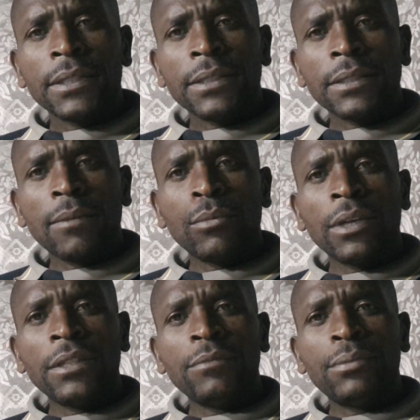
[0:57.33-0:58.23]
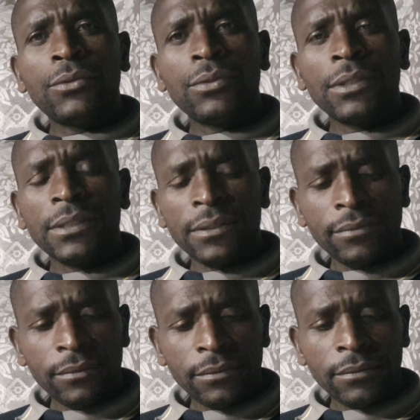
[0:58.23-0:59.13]
somewhere in
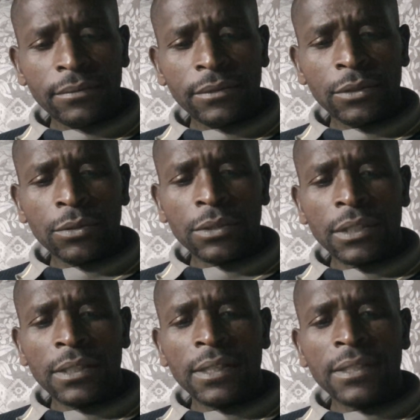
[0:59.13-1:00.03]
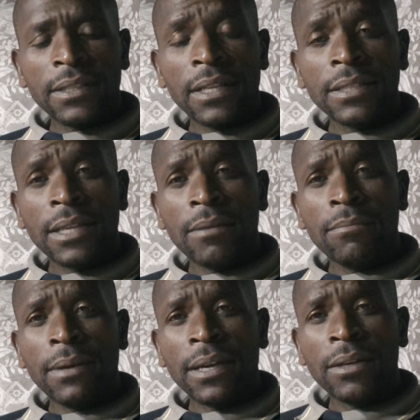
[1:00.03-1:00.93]
between it goes and the results come
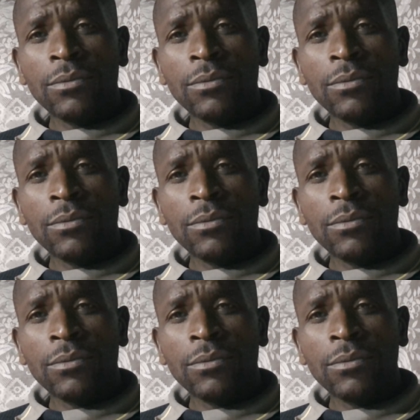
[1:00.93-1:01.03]
back,